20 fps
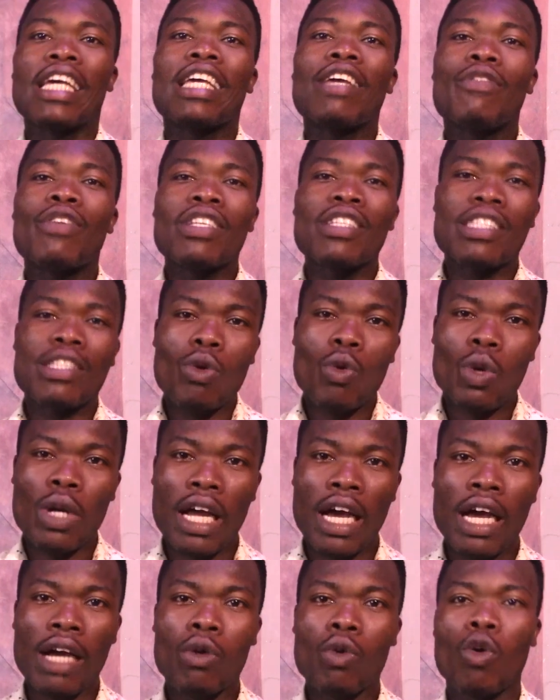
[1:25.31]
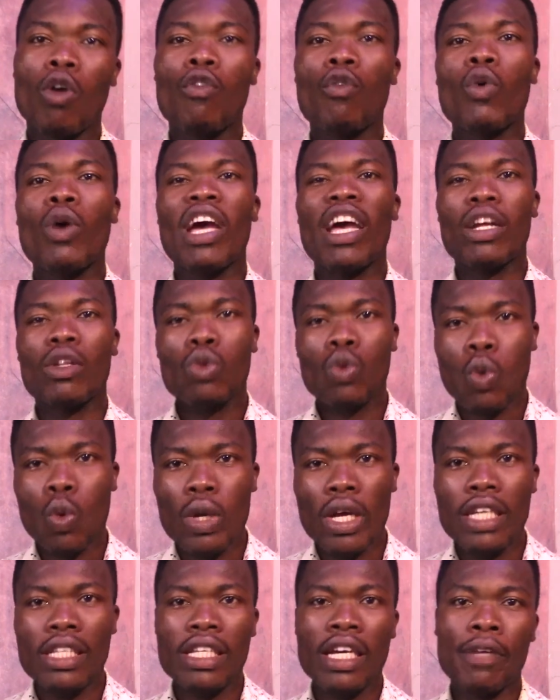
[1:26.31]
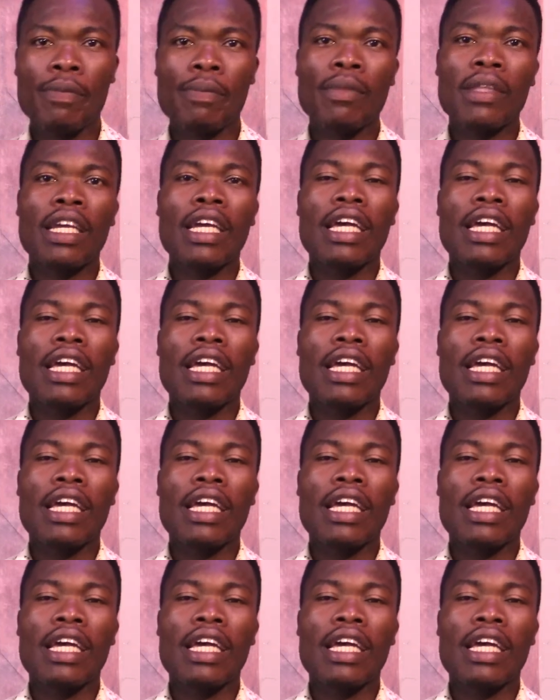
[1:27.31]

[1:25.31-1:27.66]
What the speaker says: Even still, now I'm going for a two agent.